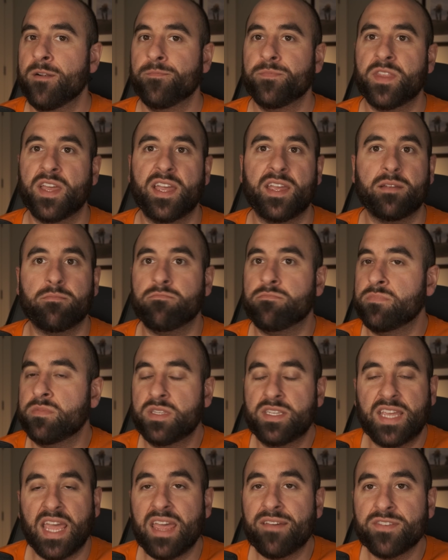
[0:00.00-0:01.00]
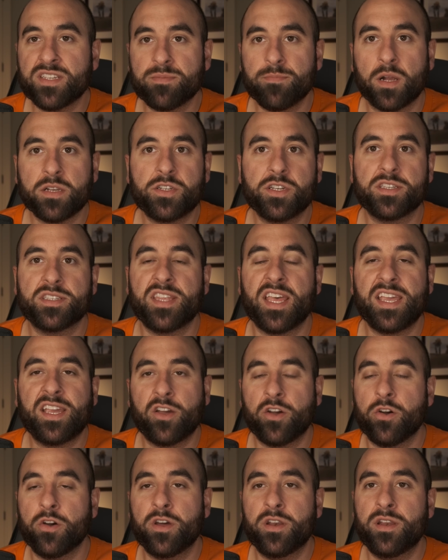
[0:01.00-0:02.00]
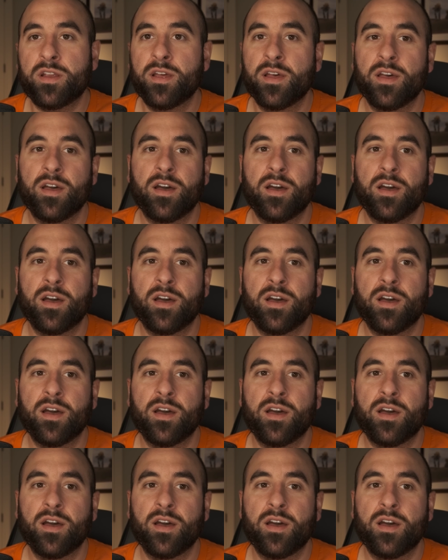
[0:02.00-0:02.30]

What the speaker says: they gave as much as they could.